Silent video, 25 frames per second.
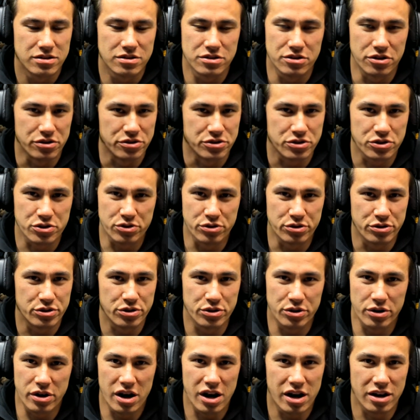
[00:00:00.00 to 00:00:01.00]
I don't
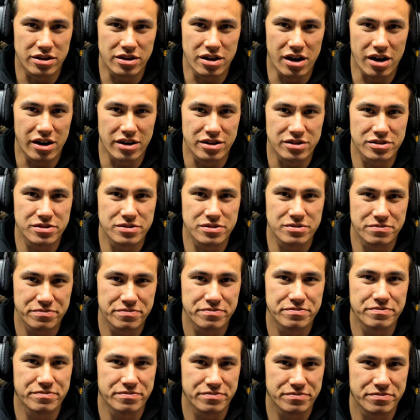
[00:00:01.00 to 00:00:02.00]
chose Asus's Z
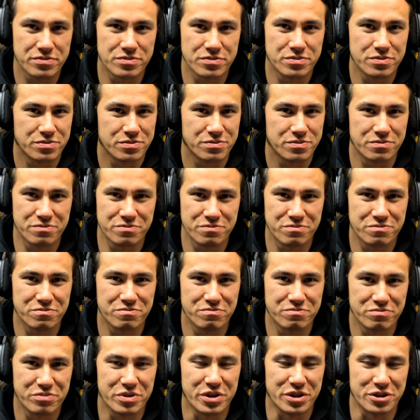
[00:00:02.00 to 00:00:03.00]
three seventy
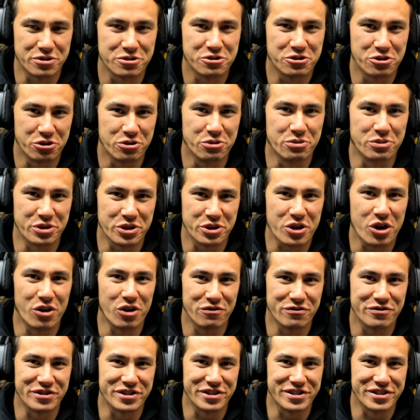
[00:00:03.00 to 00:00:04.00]
motherboard for two
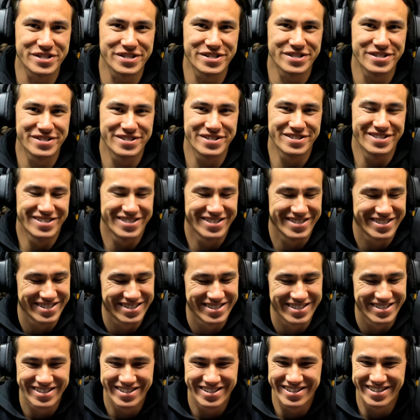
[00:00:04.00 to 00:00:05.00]
confidence. main reasons.
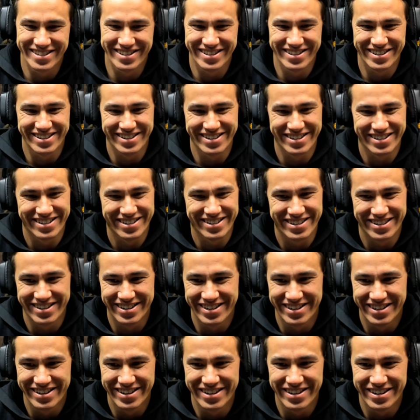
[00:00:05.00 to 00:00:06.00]
One, it has built-in
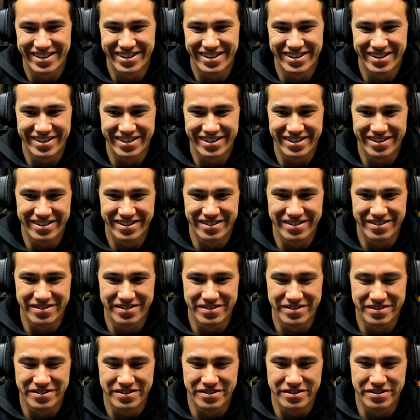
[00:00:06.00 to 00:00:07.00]
Wi-Fi and Bluetooth, and
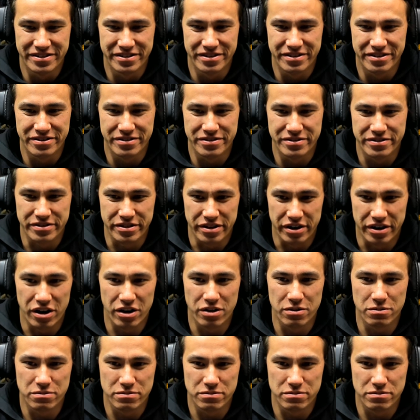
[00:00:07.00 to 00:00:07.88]
also it has support yeah.